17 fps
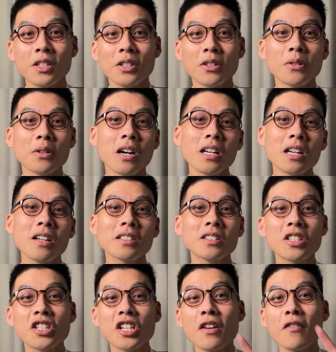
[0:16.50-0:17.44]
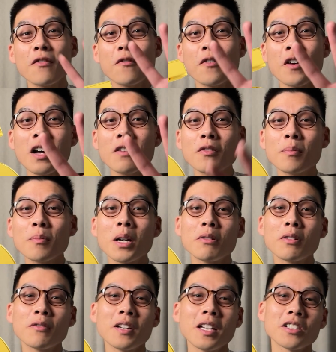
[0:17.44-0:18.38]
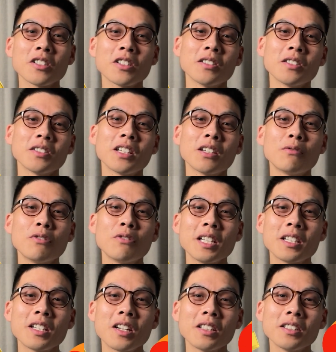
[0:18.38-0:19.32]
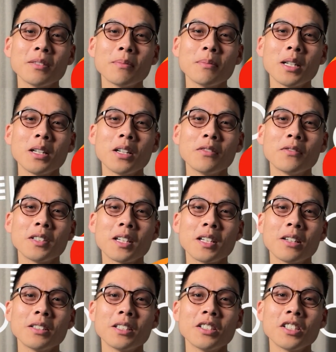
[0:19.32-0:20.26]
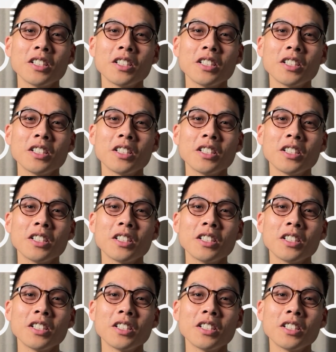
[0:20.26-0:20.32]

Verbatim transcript: video, I'd like to share five of my reflections that reignited my love for cloud